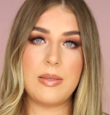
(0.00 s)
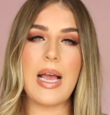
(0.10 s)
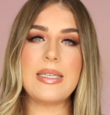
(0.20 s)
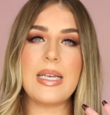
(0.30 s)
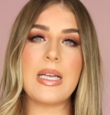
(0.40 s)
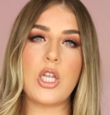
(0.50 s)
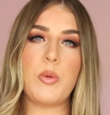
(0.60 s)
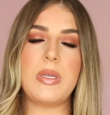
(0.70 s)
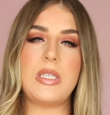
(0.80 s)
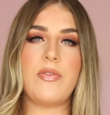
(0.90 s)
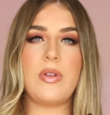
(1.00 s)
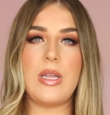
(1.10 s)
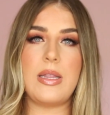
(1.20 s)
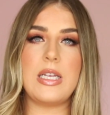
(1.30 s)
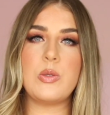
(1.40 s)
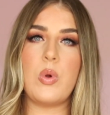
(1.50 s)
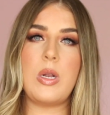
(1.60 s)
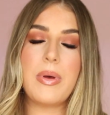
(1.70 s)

That's like a little bit different than this one,